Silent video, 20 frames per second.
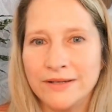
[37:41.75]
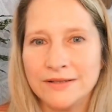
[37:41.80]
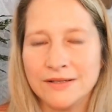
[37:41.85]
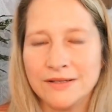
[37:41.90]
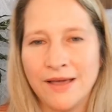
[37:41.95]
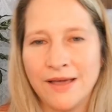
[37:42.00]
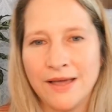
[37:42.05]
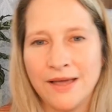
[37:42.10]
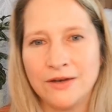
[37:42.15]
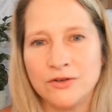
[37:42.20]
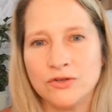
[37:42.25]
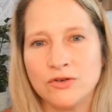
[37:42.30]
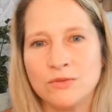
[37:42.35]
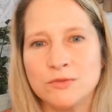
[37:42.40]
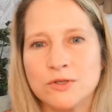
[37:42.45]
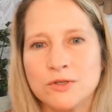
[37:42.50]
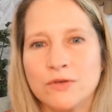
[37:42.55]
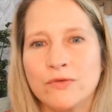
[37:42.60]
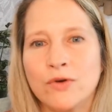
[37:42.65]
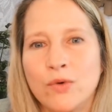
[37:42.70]
to that in
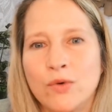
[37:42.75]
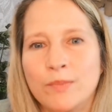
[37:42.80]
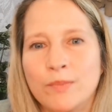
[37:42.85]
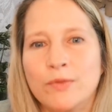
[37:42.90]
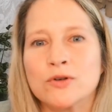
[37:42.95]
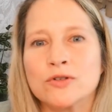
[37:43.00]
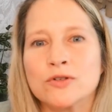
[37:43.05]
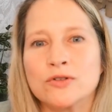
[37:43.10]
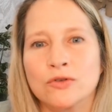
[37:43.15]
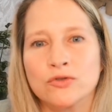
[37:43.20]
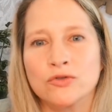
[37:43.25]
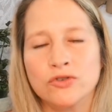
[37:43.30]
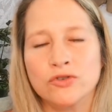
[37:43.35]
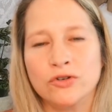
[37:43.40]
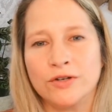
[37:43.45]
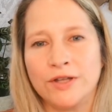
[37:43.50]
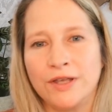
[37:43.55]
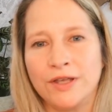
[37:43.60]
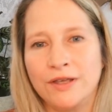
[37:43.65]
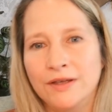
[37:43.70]
terms of our own personal
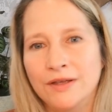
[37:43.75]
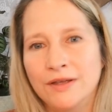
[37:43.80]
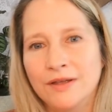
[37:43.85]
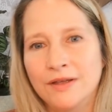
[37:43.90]
journey.